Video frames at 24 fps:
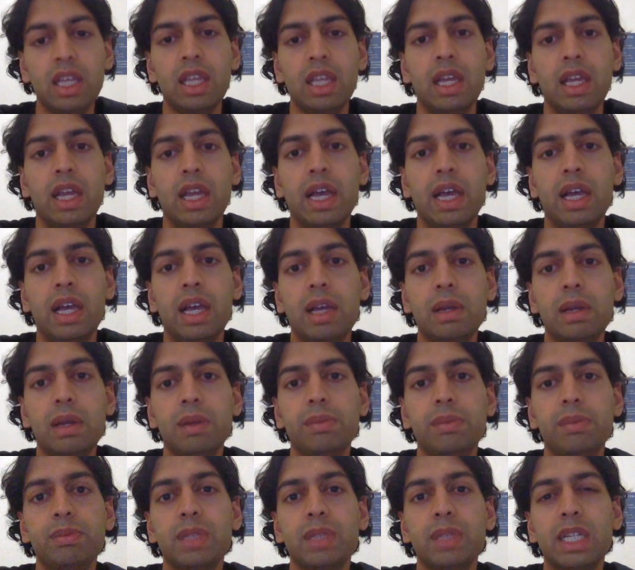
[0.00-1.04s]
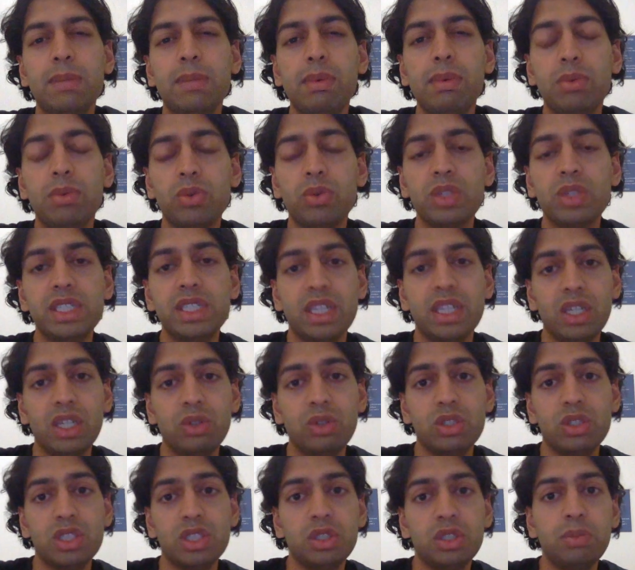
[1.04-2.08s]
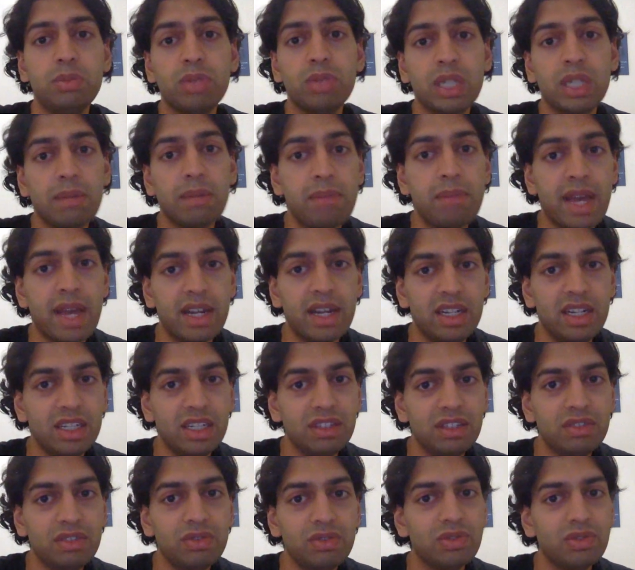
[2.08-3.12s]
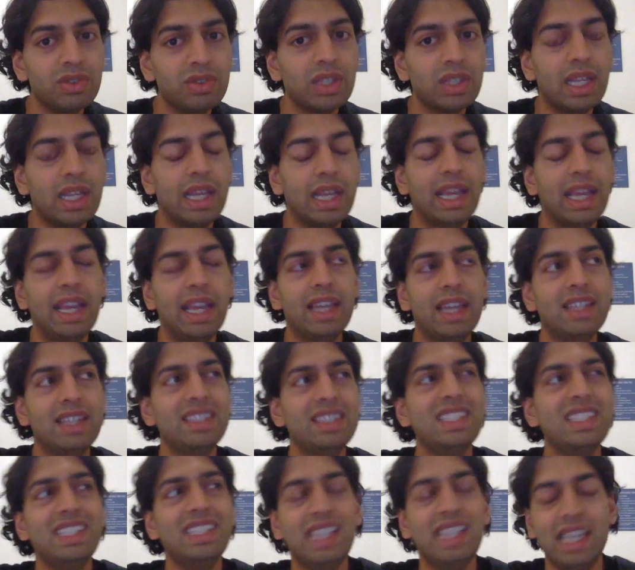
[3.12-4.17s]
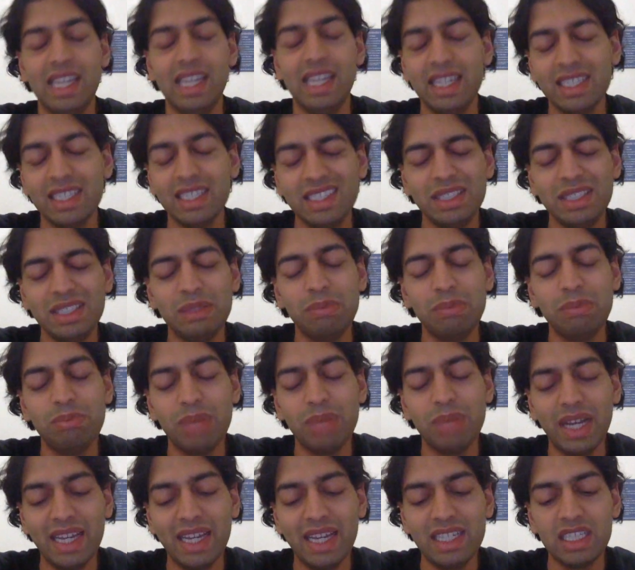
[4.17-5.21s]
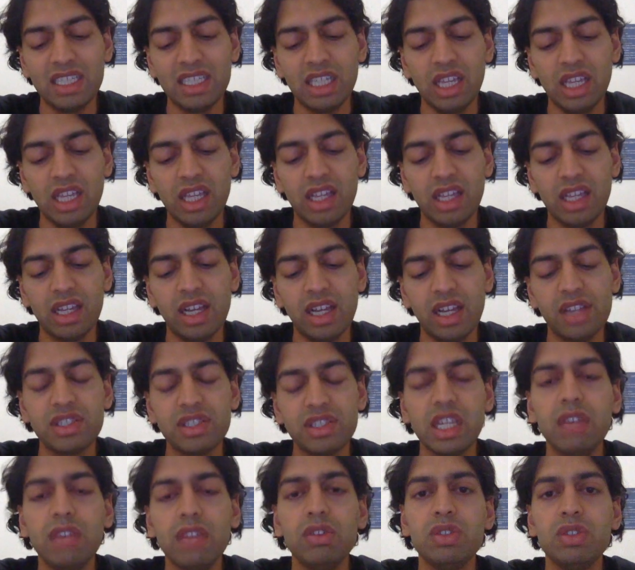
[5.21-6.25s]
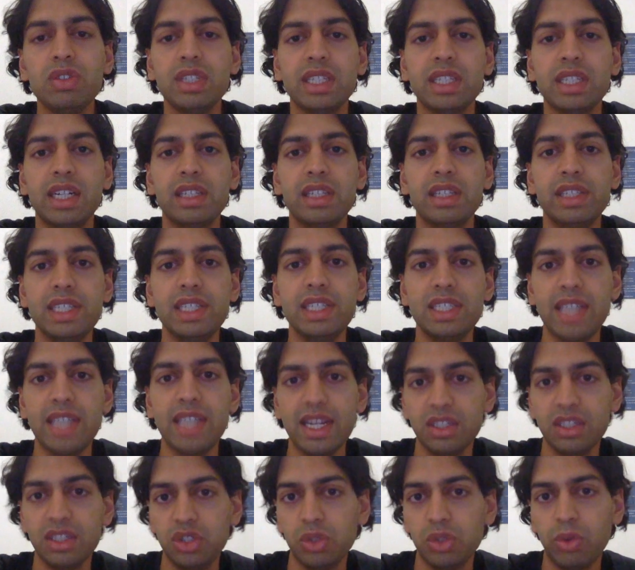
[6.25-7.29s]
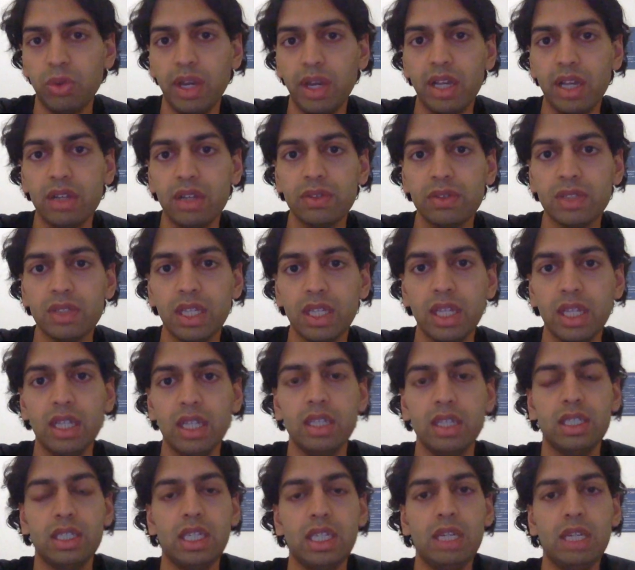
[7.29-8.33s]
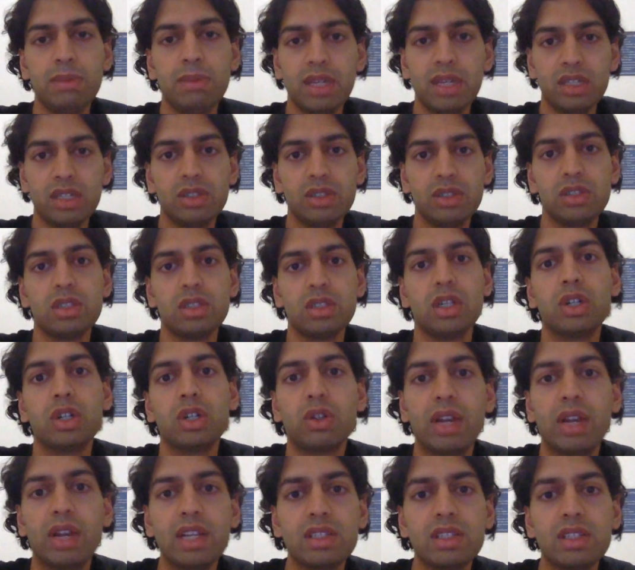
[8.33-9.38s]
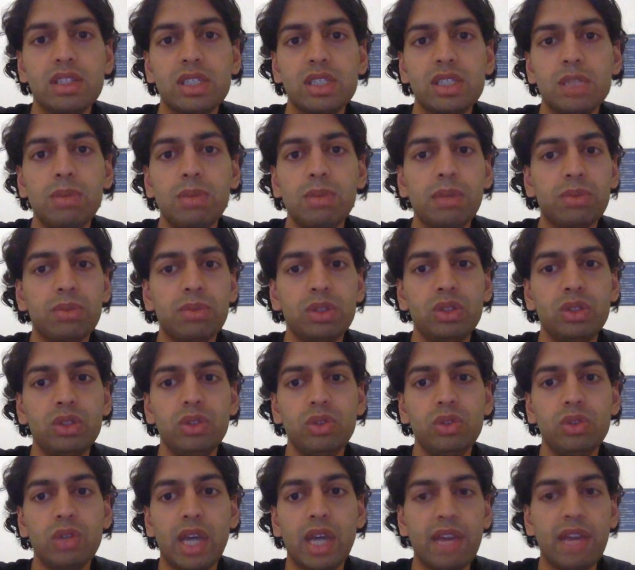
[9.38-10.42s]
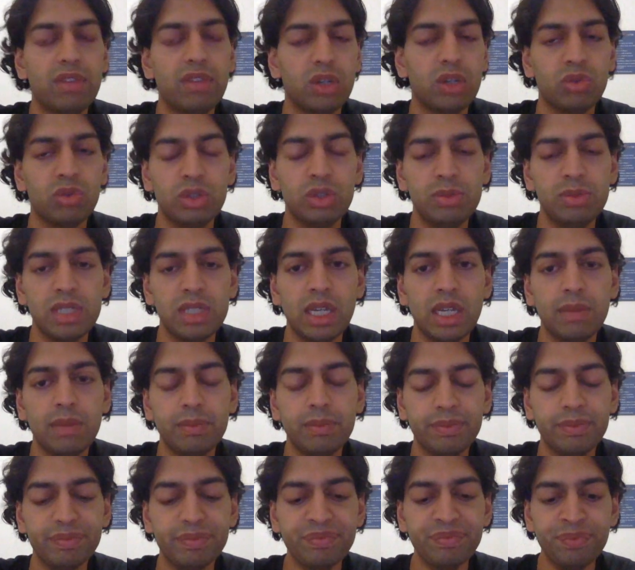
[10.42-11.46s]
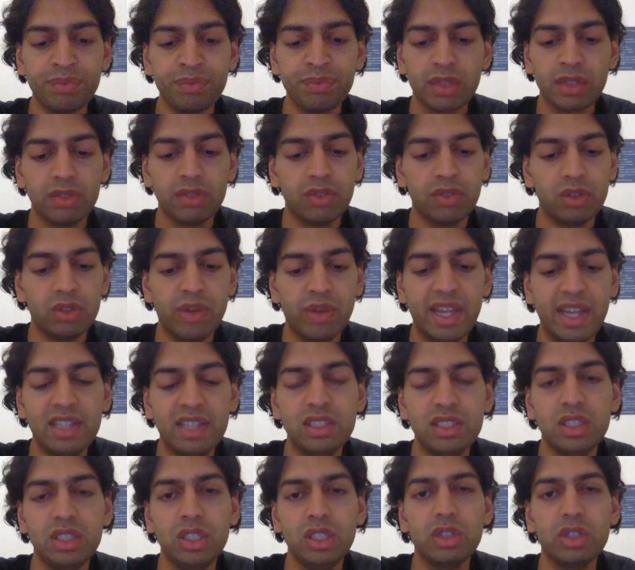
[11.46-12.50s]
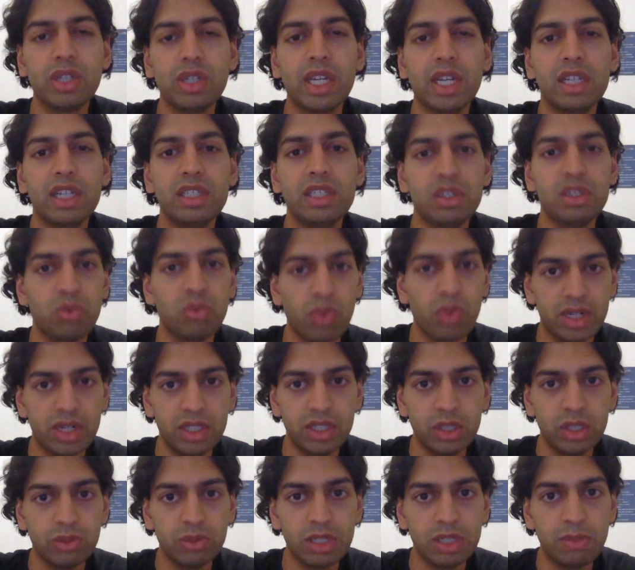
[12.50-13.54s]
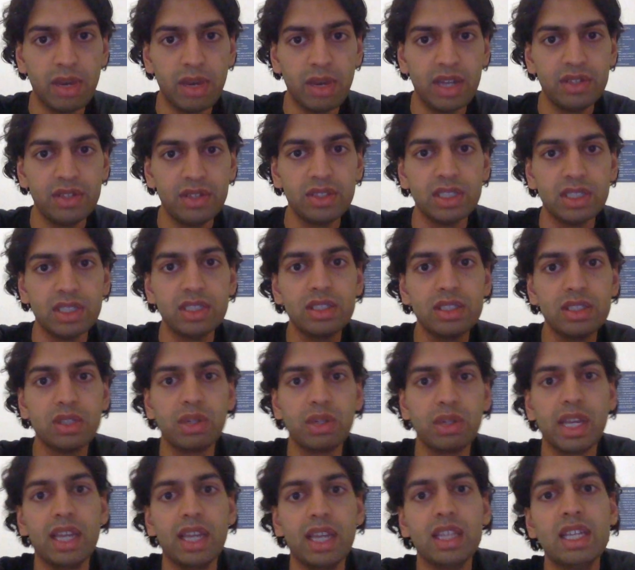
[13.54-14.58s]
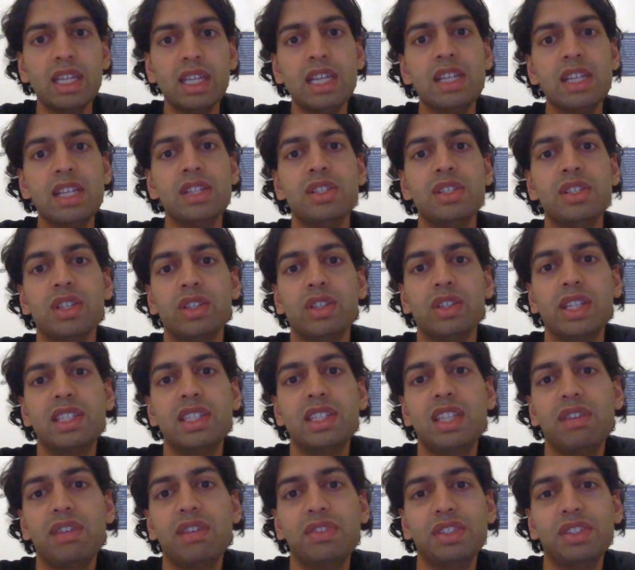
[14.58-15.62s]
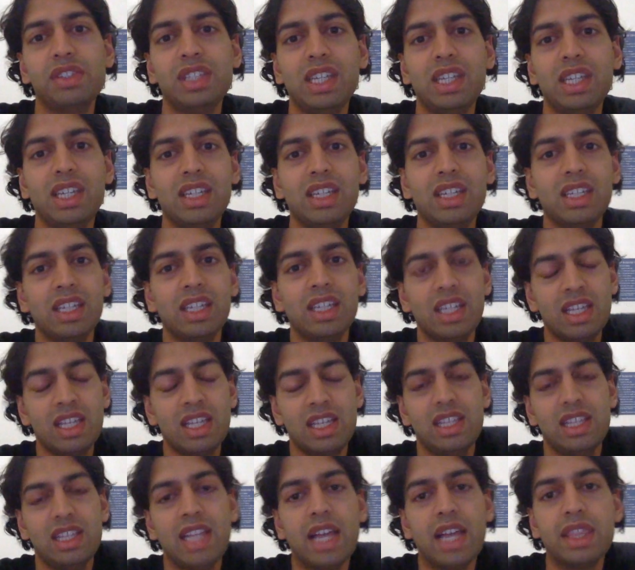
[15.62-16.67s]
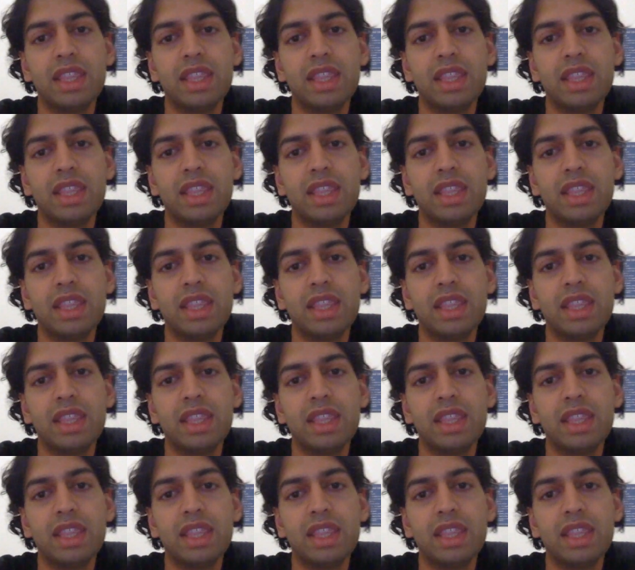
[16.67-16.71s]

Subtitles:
A lot of people will tell you it's super competitive, and it is, but I'll say if you send out at least 10 to 12 emails on Craigslist to people who have their rooms up for rent, you'll get at least 1 or 2 responses, okay? So that's definitely not